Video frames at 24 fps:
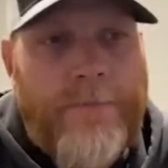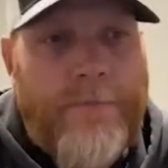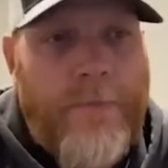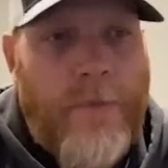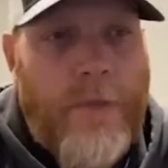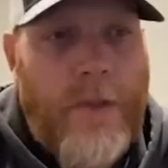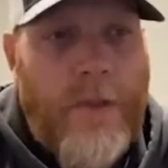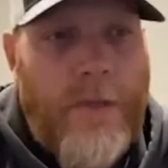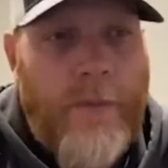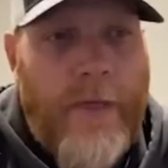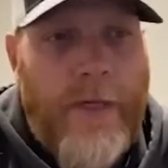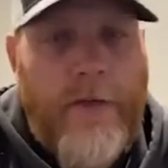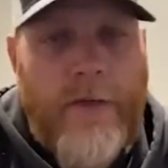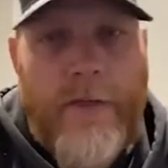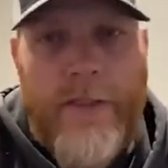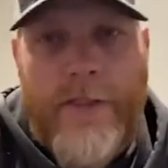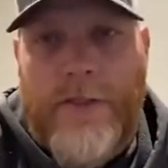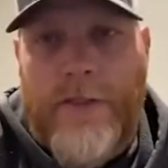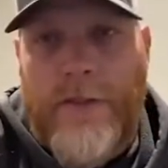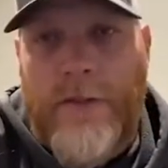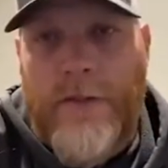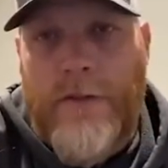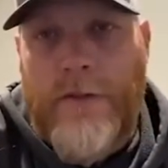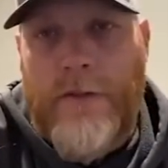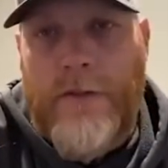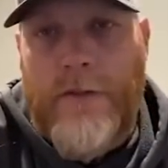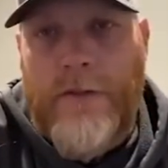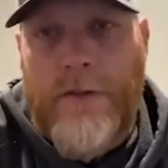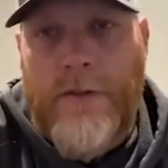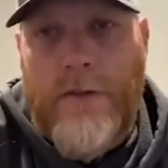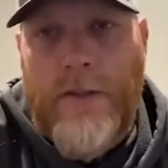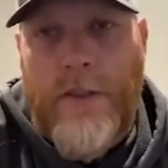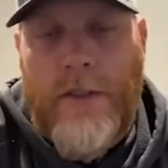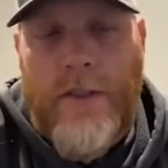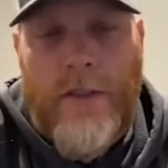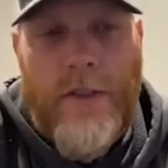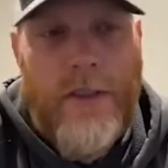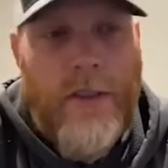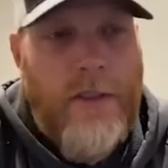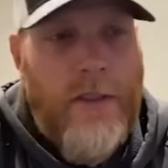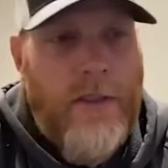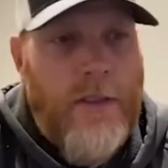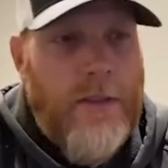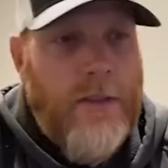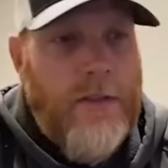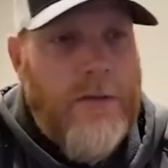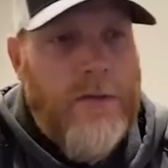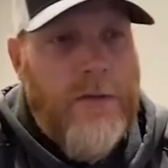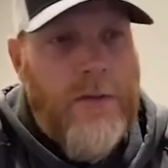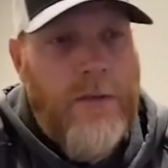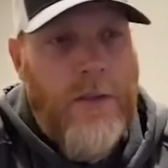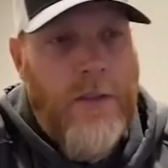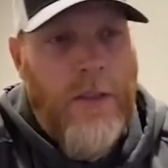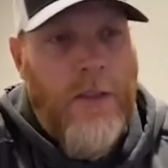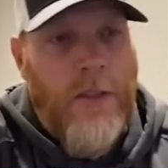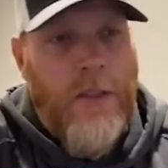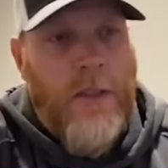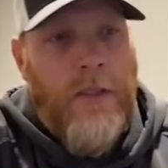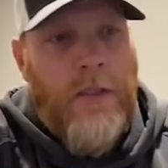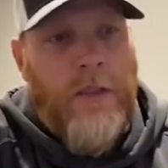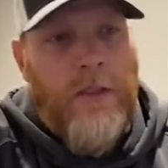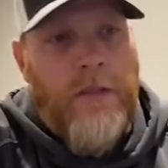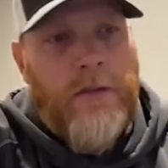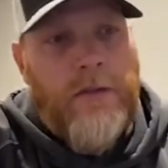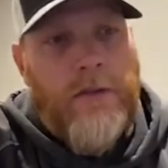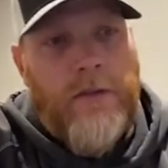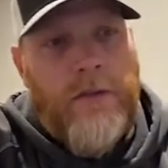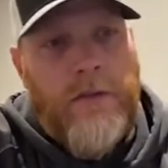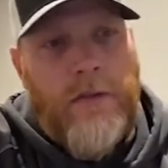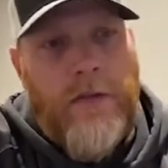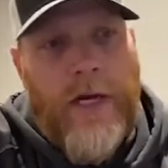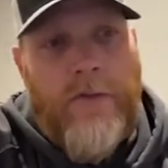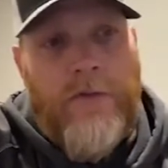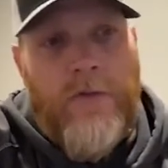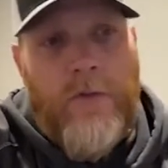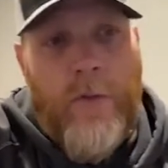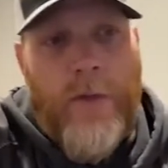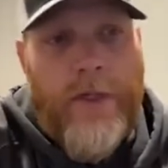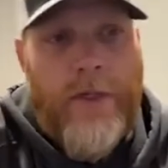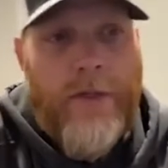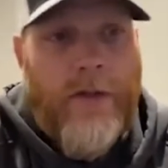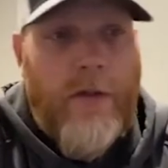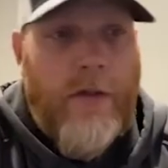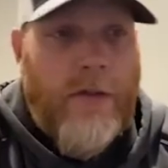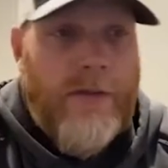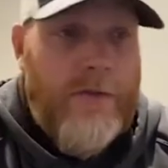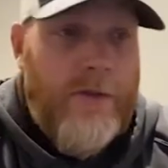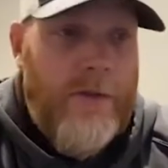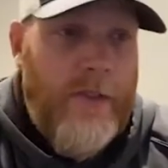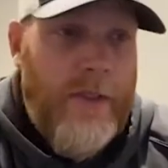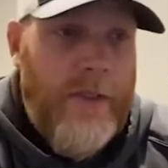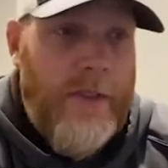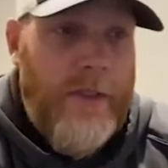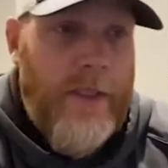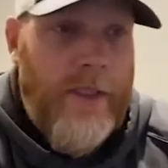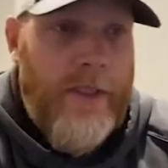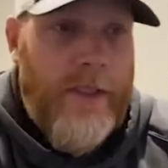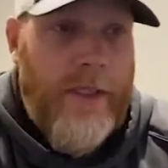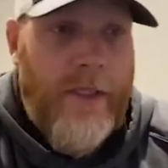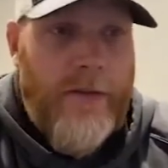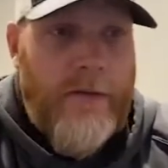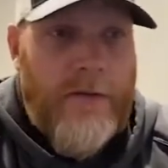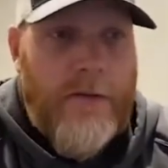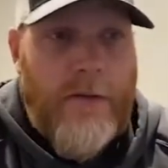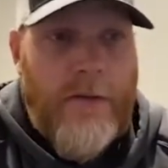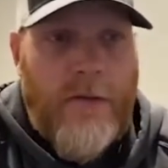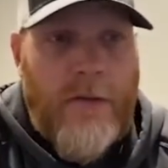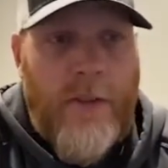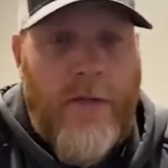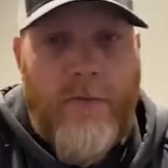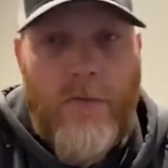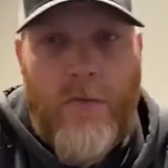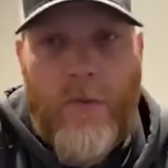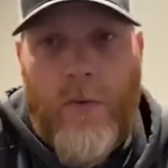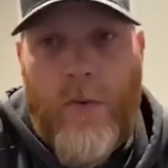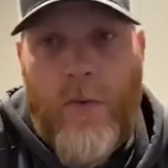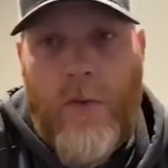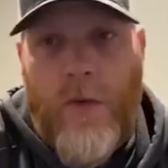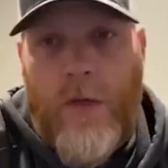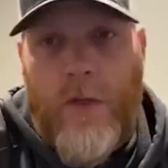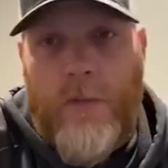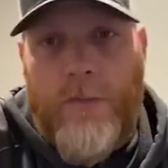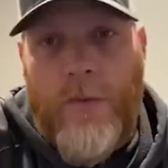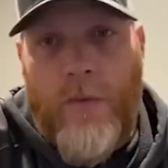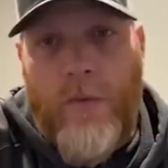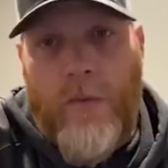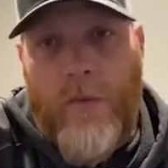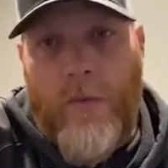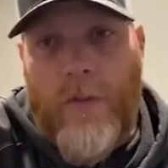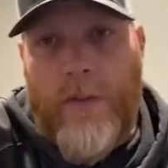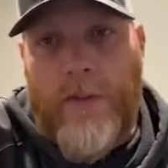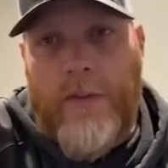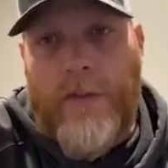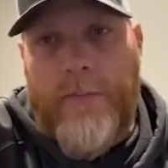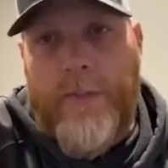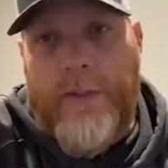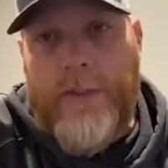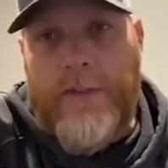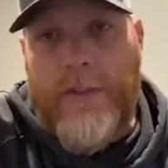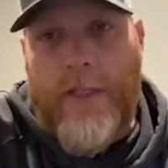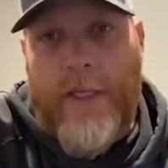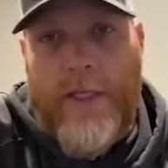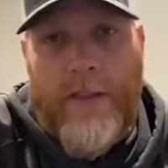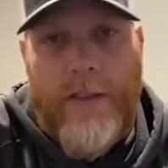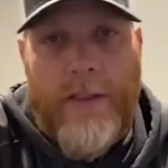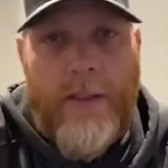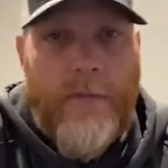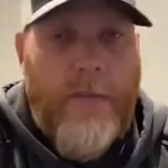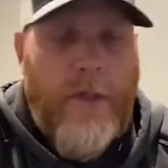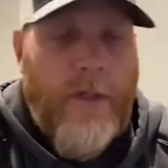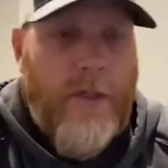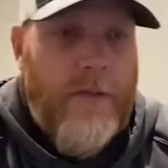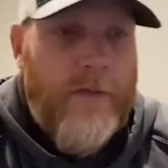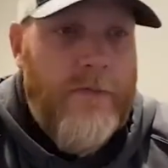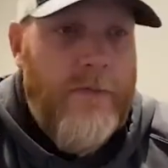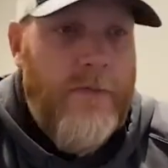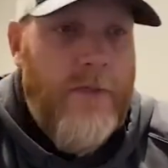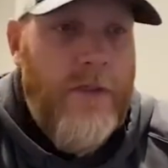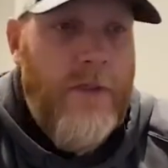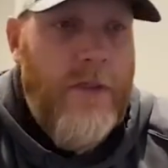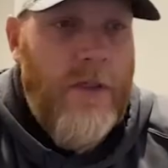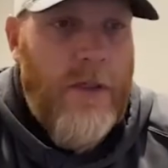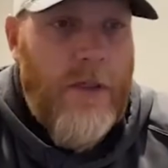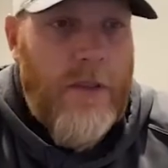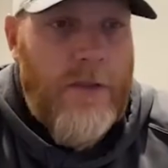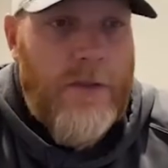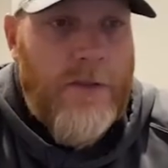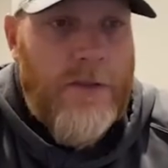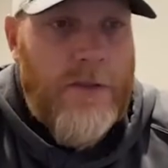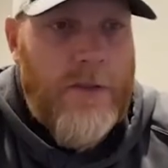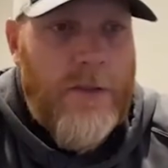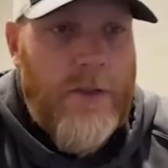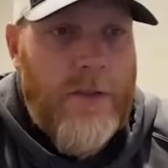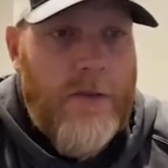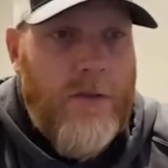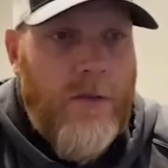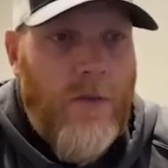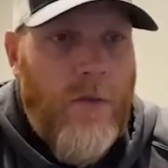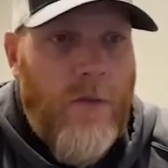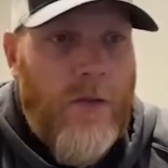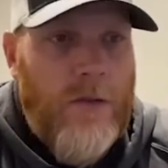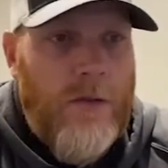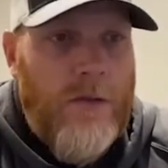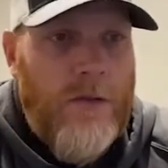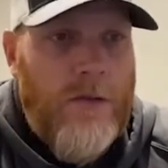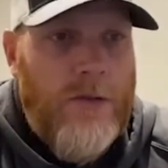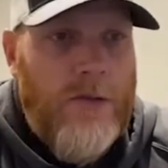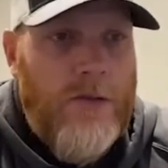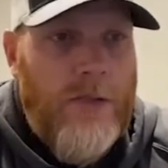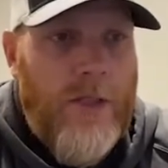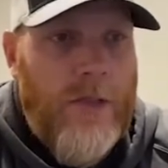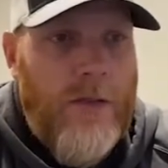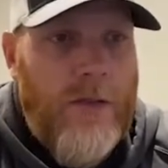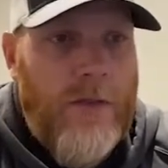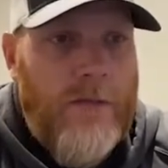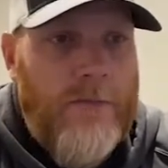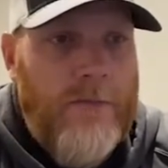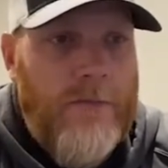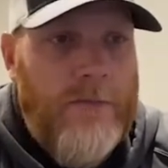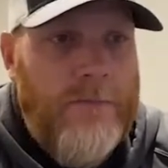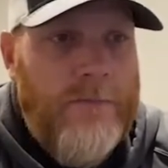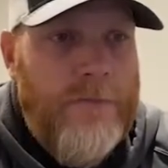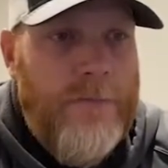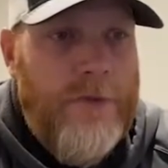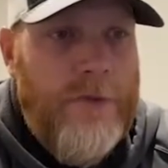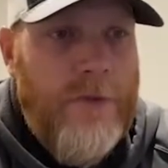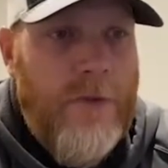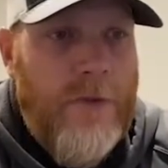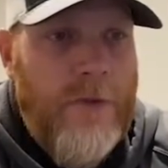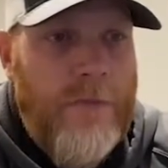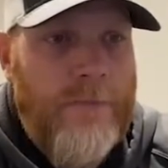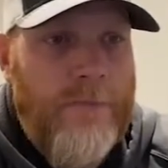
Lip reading: migration in the gravel, we can also get that down to the level we want, but we want it to be slightly above just to get the water to shed off. So